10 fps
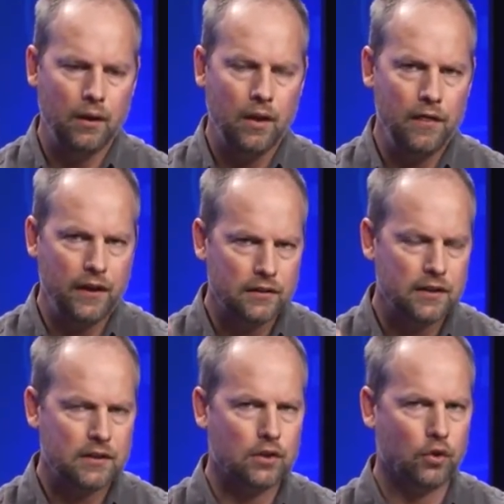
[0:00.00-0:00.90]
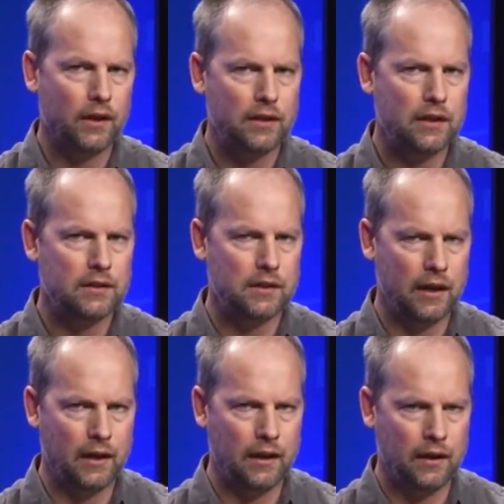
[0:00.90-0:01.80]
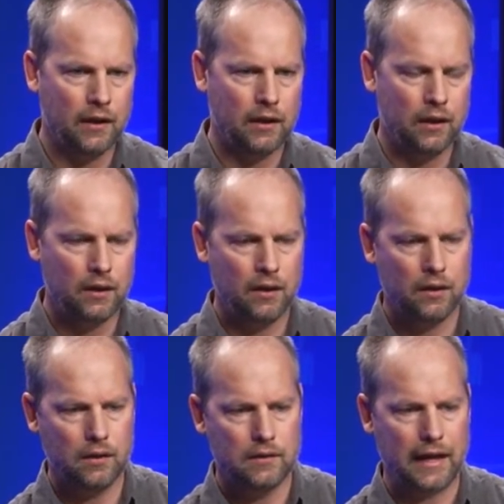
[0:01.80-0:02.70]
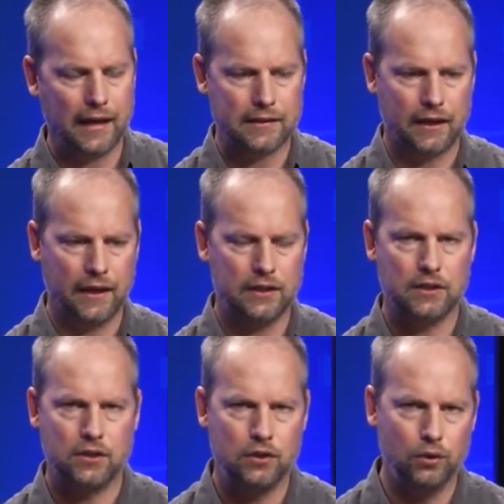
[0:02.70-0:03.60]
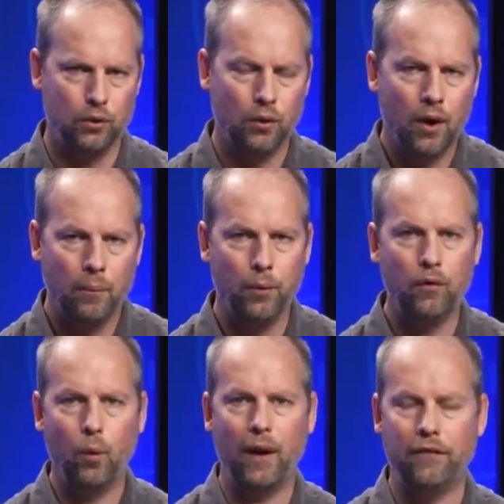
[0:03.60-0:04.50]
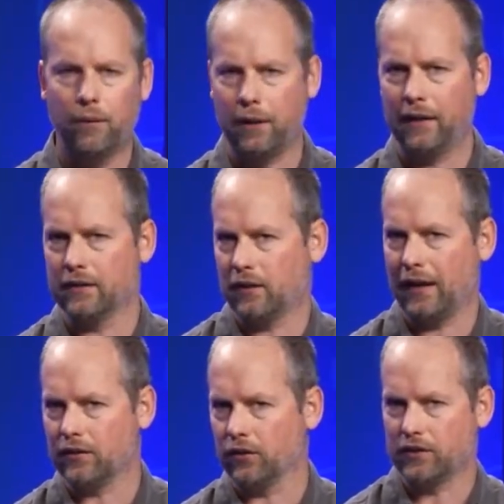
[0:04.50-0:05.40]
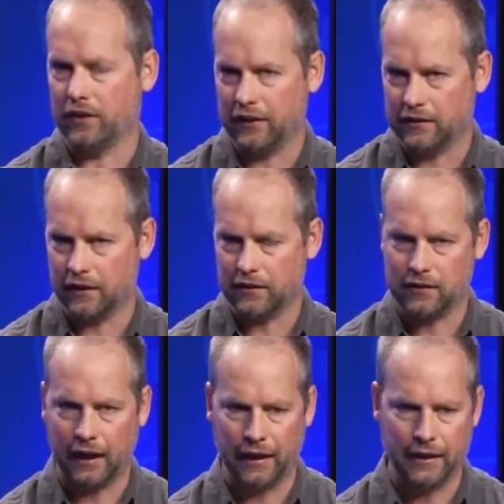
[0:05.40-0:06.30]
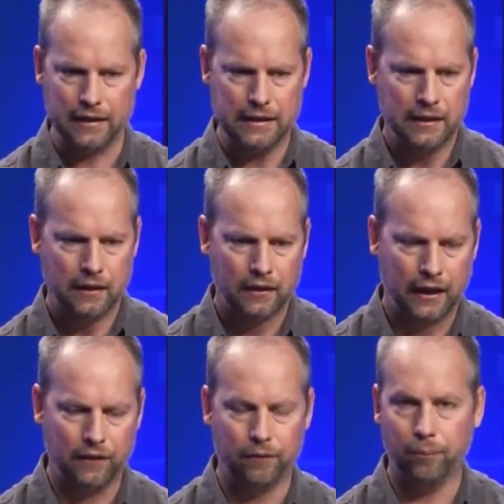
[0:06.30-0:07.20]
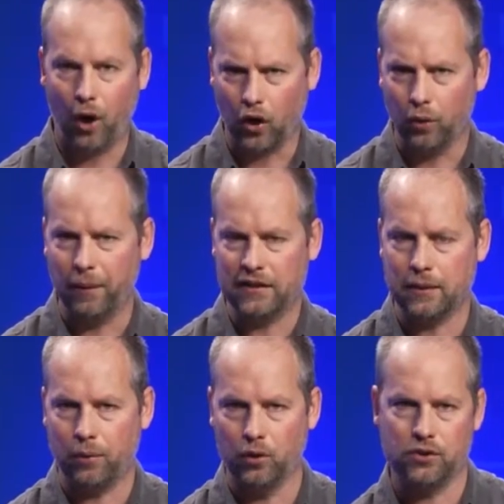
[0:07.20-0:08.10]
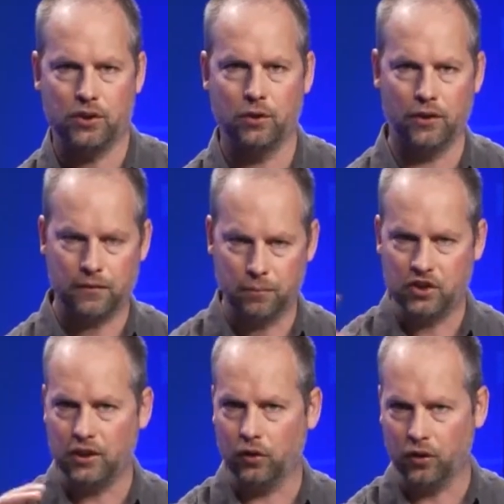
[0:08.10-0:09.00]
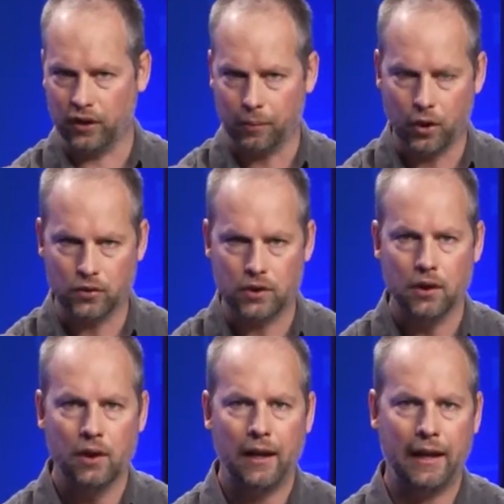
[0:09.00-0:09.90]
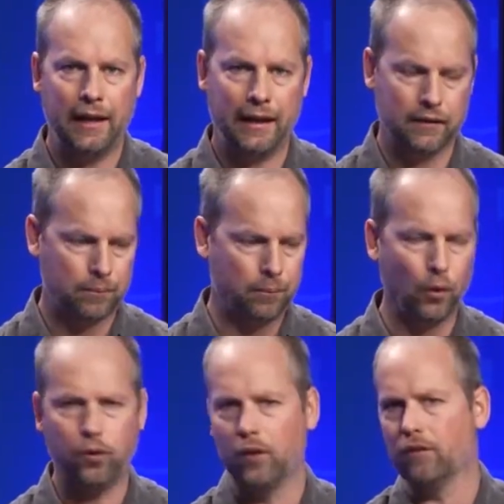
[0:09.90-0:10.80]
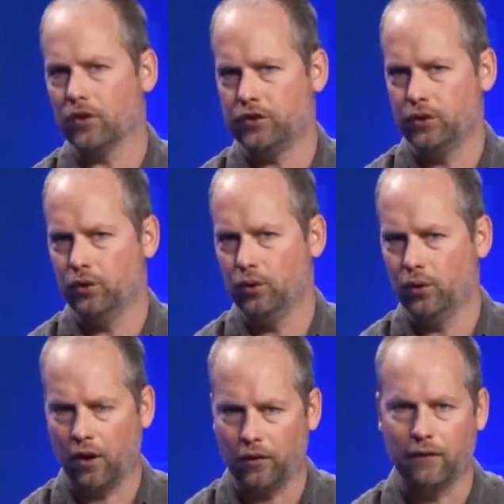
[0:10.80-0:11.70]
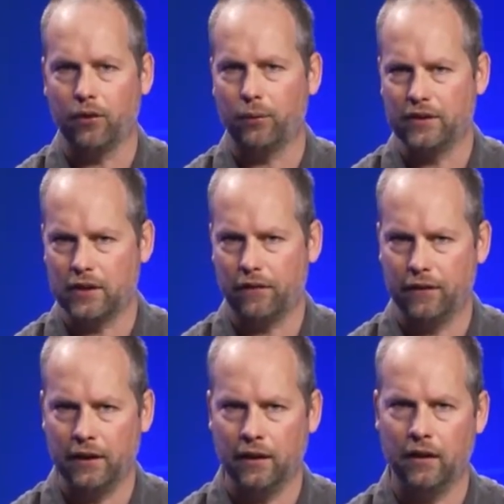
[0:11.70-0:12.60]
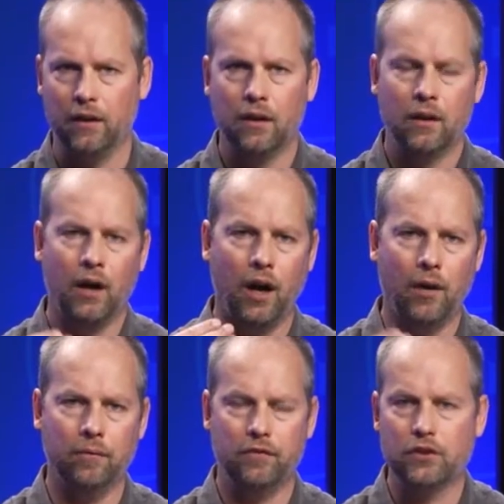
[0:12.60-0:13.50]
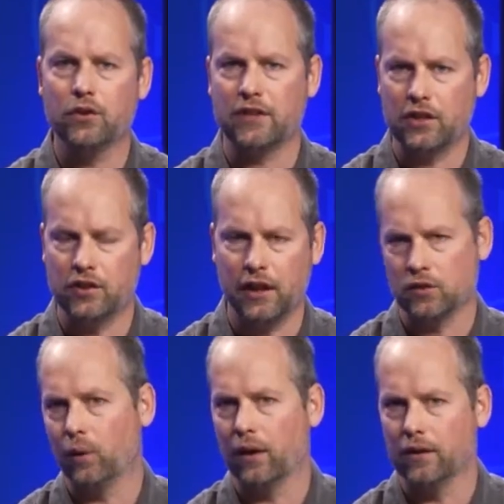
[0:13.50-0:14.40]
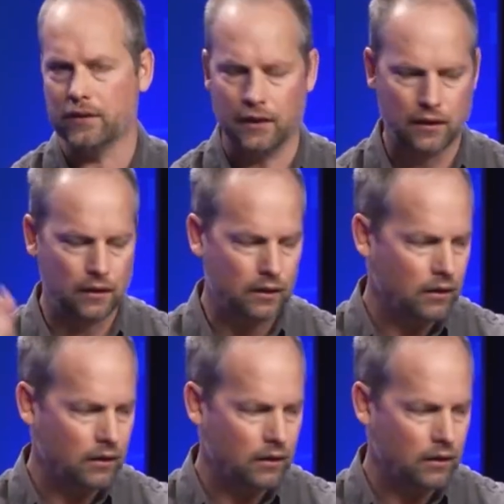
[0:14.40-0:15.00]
there's this trend in data science to move away from kind of this classical statistics and kind of model-based approach to this machine learning approach. And both level 2 or level 3 stuff in visualization as well as in